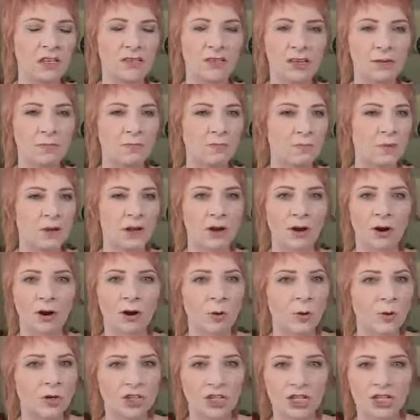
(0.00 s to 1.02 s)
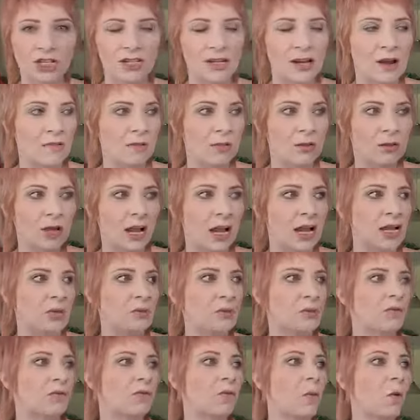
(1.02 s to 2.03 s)
like beer, which she never
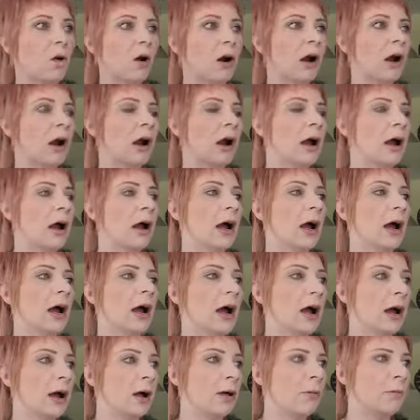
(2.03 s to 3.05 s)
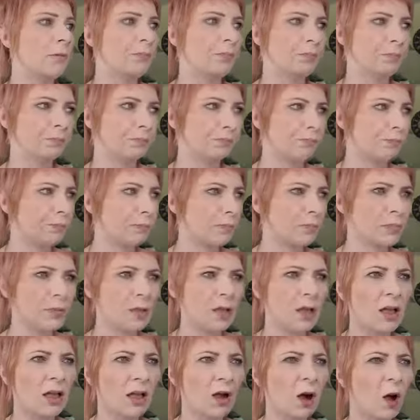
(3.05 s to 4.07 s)
liked before,
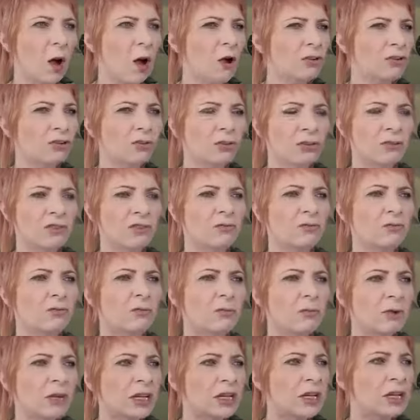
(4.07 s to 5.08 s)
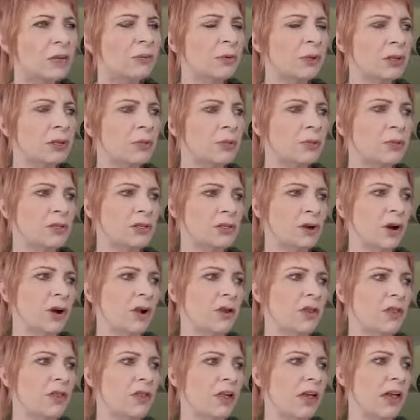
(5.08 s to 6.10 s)
like all sorts of really, really
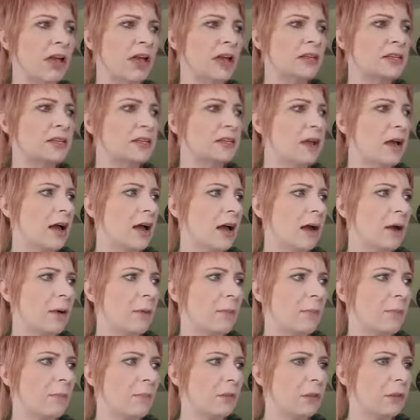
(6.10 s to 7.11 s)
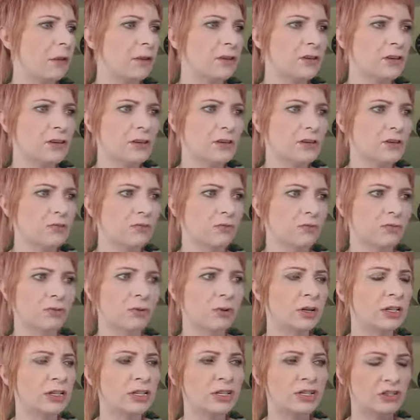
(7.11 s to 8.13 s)
bizarre things. It's
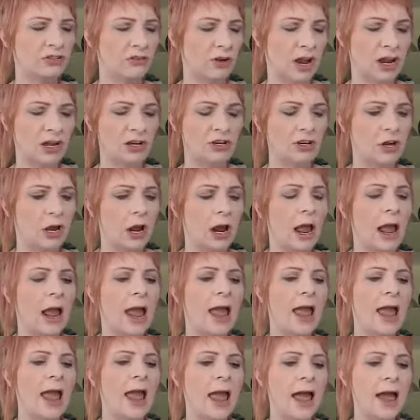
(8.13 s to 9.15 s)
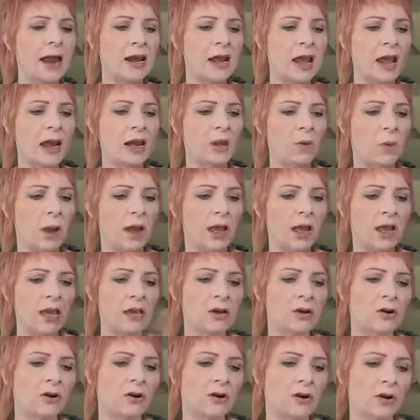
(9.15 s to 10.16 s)
really strange. And anyway,
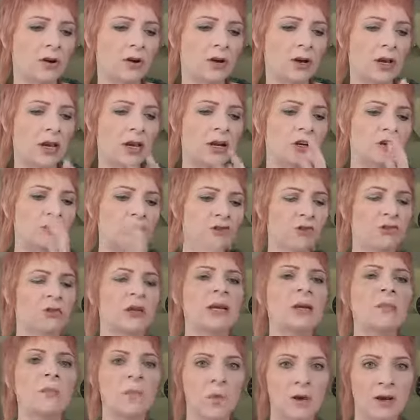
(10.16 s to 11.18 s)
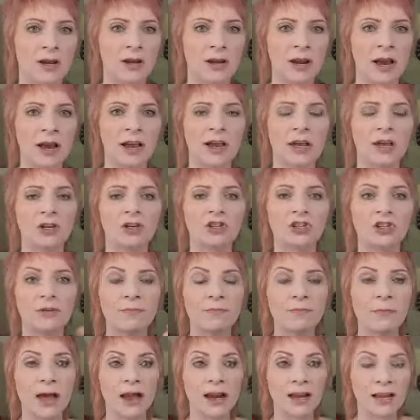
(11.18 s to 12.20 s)
in a dream one night, she
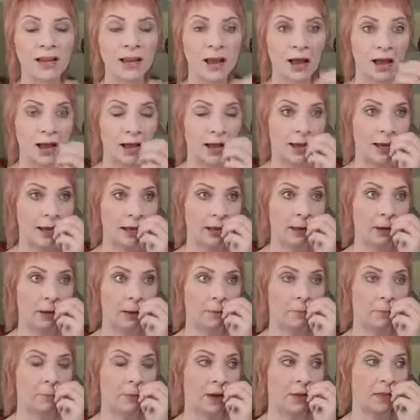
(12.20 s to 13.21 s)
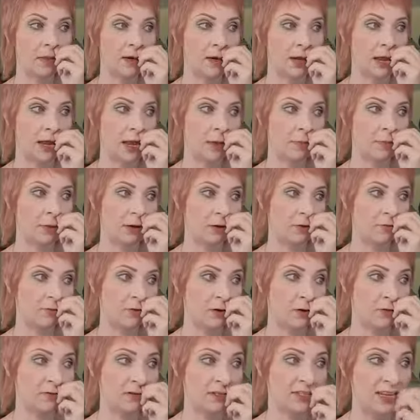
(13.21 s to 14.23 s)
met a guy by the name
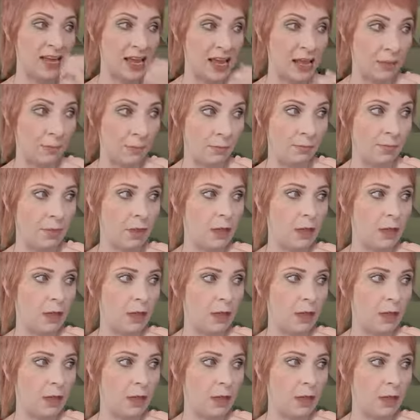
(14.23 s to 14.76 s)
of Tim